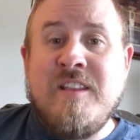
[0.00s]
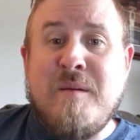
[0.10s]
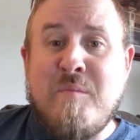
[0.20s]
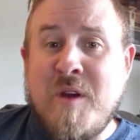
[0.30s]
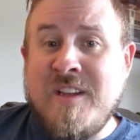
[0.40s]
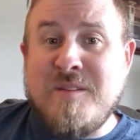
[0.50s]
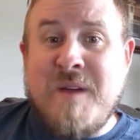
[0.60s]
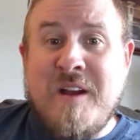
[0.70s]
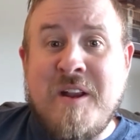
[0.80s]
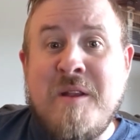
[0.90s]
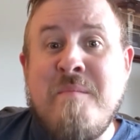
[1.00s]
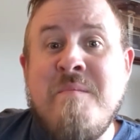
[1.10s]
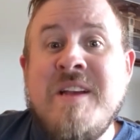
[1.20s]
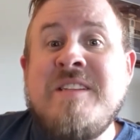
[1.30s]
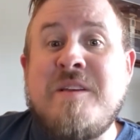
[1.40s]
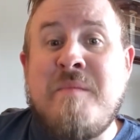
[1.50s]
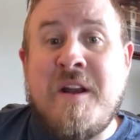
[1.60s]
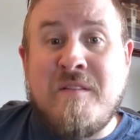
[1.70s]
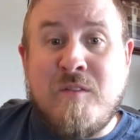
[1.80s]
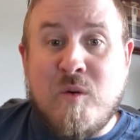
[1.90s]
that brings about an immense
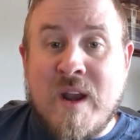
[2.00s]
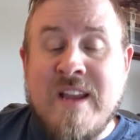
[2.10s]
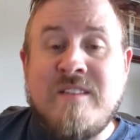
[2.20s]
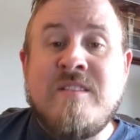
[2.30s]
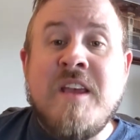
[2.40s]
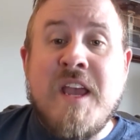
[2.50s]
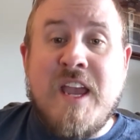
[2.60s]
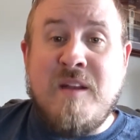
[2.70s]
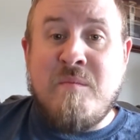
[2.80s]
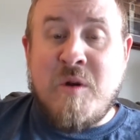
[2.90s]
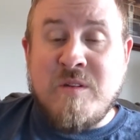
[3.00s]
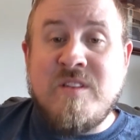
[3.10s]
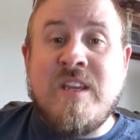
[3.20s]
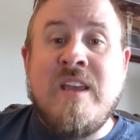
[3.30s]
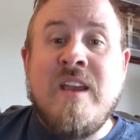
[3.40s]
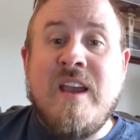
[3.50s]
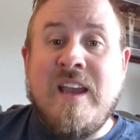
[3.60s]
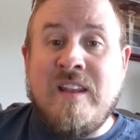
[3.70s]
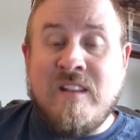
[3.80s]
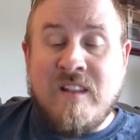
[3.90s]
amount of grace and mercy and